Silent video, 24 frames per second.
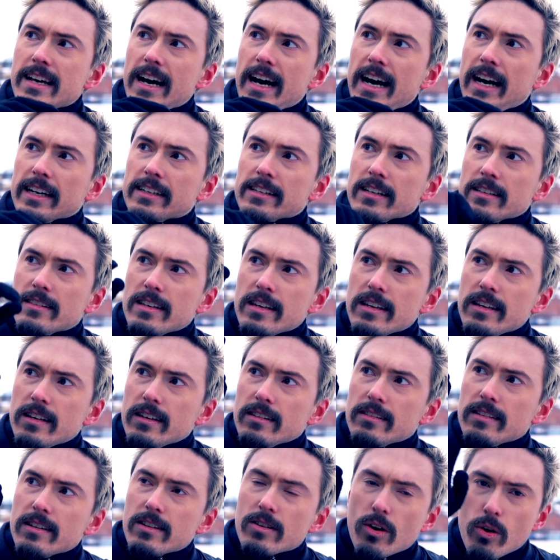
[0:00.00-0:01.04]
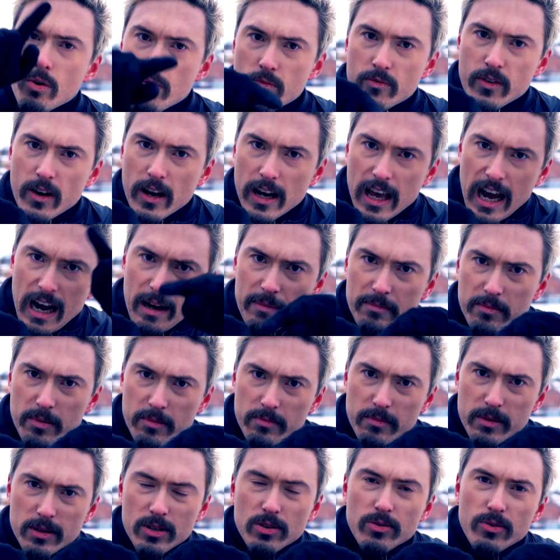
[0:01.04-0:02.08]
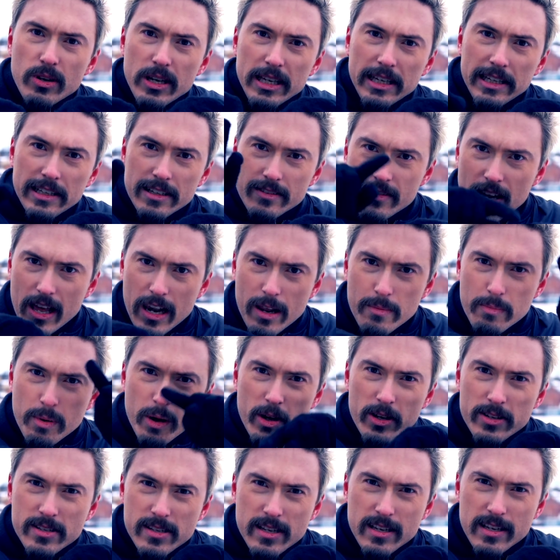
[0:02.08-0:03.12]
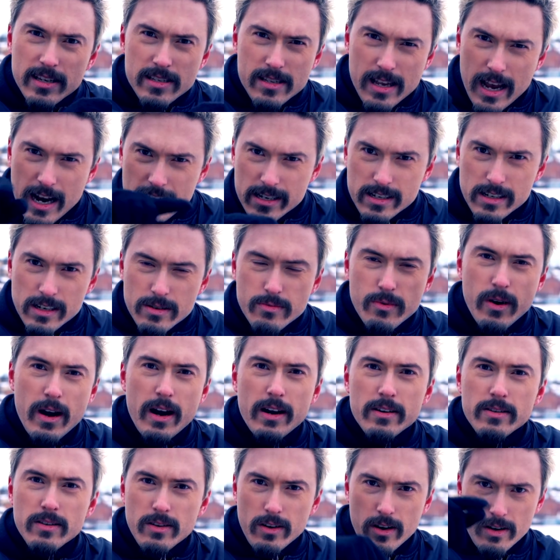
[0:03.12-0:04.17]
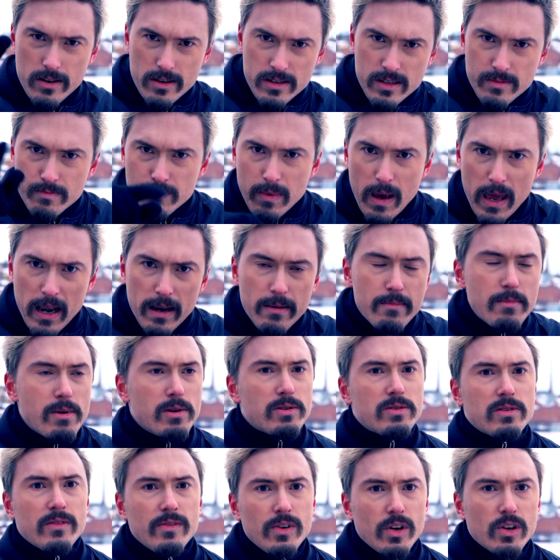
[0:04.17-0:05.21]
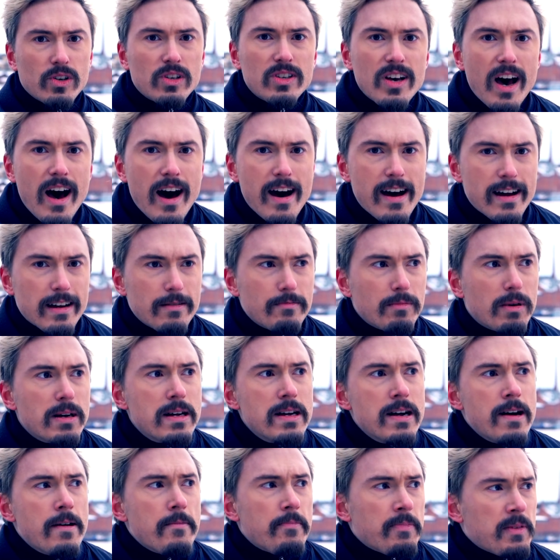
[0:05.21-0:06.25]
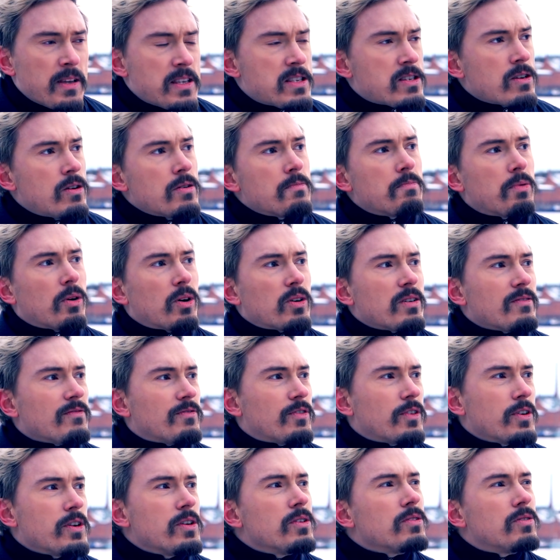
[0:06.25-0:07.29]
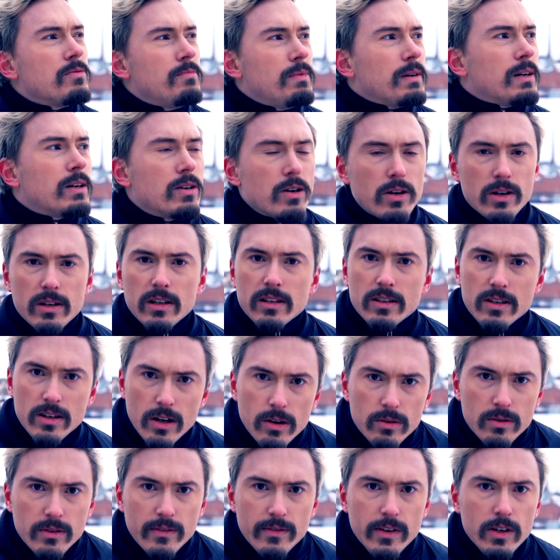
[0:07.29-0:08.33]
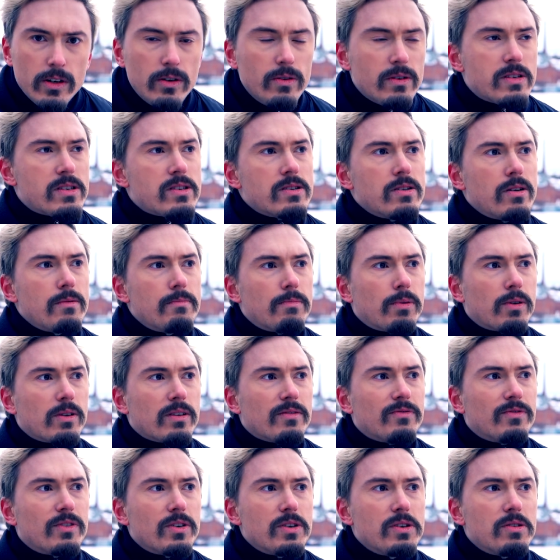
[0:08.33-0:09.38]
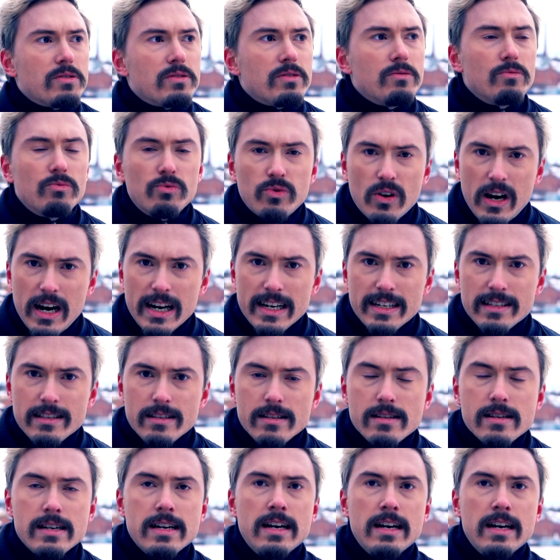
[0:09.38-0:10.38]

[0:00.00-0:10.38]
that the overlap between developers is actually where you're going to spend most of your time. It's so important for you to be good at code review. It's so important for you to write